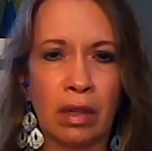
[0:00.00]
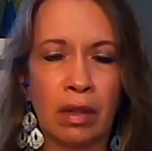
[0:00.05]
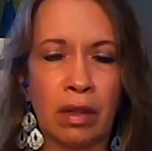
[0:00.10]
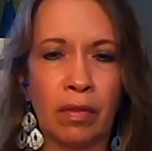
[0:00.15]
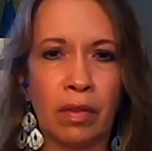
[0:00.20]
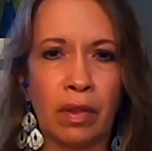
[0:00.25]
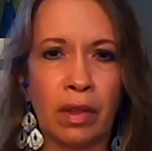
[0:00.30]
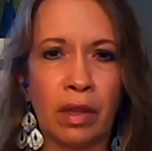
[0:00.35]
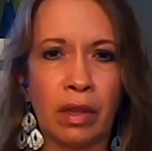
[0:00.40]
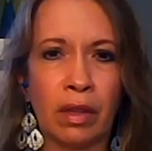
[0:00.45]

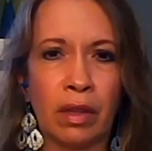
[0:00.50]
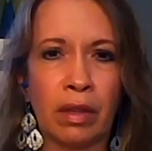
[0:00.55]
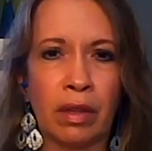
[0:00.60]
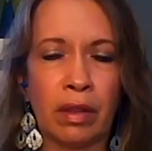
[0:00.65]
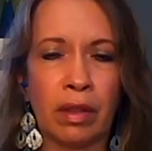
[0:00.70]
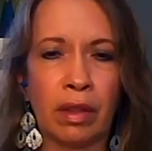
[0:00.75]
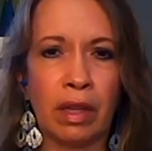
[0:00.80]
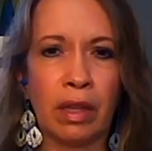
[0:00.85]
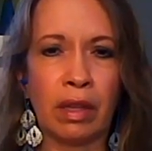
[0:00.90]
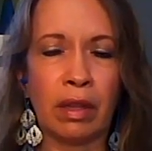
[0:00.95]
of
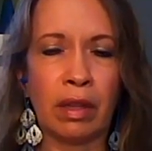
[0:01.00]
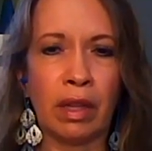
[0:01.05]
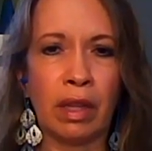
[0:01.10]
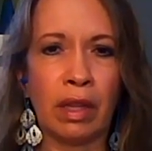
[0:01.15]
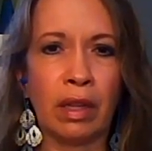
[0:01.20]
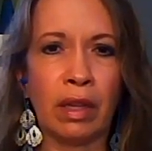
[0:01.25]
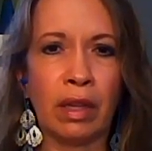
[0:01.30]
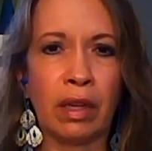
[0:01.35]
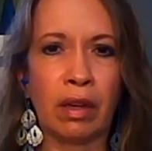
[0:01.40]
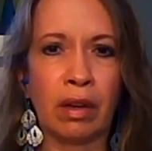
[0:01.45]
these
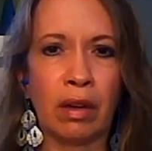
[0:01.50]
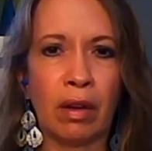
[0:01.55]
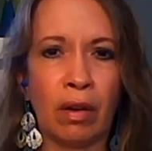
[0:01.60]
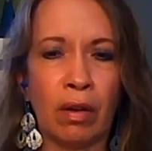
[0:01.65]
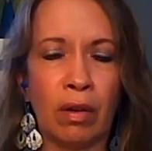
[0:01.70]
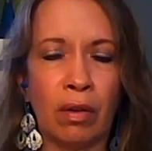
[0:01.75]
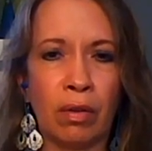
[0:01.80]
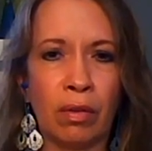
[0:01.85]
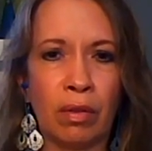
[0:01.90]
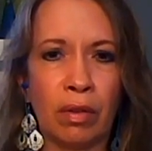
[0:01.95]
healing
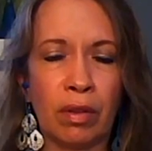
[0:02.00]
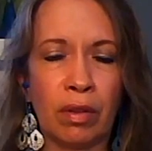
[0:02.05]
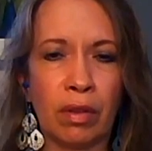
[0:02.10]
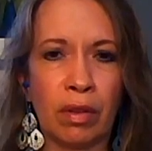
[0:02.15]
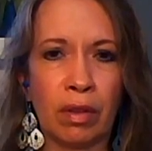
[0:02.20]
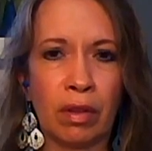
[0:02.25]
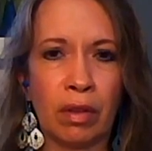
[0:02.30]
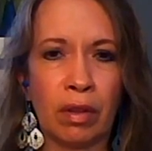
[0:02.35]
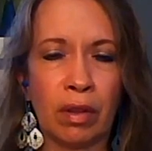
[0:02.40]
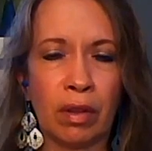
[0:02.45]

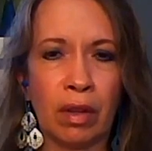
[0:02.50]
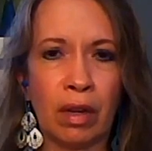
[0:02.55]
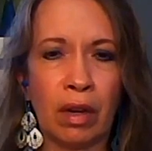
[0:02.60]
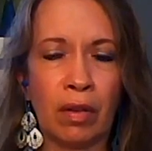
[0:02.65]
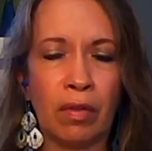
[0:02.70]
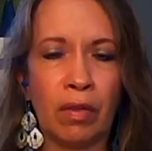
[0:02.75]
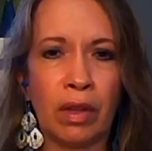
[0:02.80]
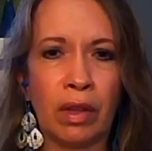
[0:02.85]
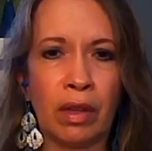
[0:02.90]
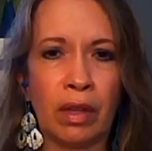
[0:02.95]
codes and
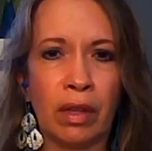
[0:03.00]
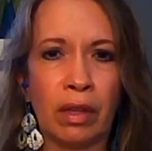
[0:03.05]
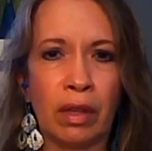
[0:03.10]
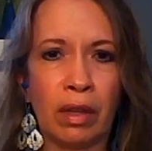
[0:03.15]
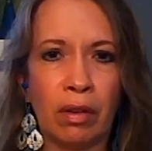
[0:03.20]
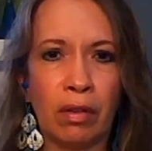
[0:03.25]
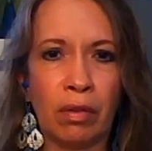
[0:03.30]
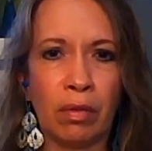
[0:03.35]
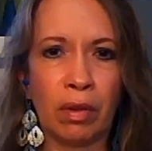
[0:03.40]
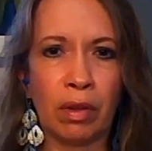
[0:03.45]
everything that
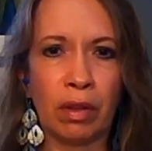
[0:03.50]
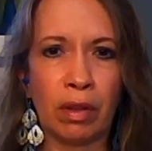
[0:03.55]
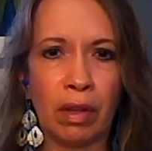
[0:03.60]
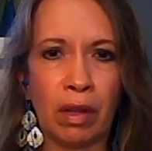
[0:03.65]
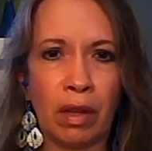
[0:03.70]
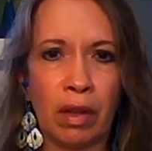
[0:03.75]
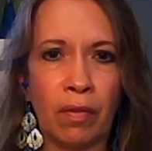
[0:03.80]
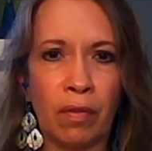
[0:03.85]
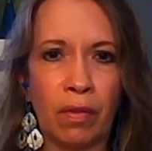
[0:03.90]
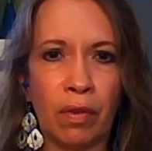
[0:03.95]
you
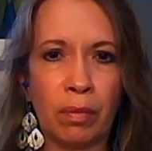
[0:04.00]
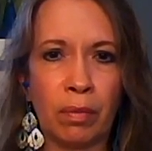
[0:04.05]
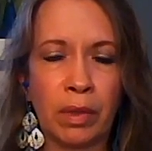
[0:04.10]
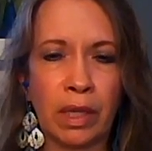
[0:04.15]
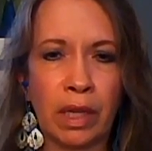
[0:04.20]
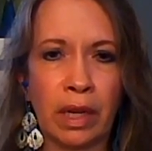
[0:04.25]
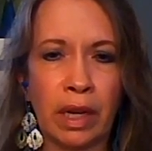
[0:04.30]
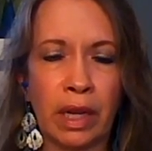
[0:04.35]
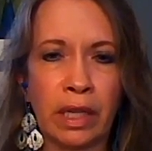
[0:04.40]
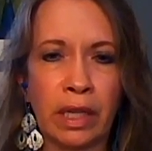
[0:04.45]
received from
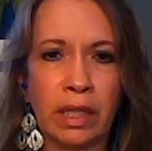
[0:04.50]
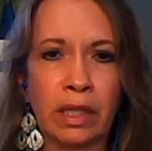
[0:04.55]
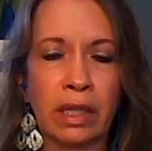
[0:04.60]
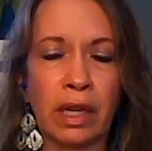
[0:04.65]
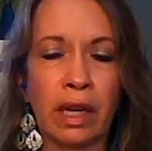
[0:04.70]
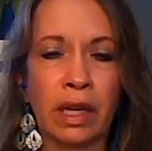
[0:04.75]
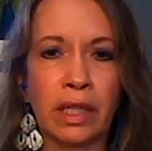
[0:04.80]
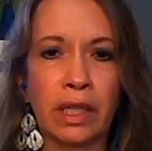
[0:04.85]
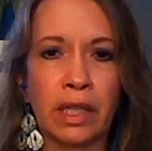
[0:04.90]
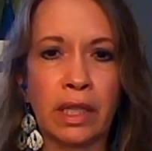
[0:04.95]
today's
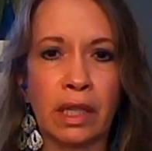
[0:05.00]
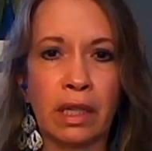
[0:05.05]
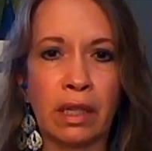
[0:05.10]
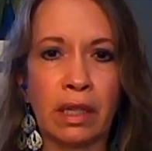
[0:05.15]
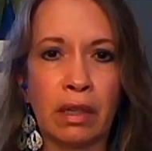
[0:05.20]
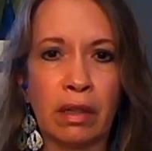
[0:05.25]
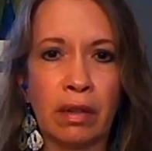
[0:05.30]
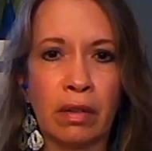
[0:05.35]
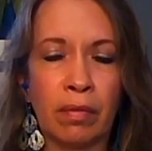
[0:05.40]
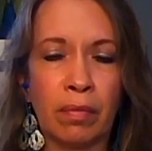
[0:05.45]

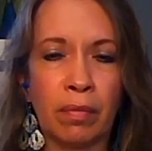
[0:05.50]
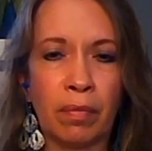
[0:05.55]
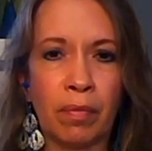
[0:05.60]
session.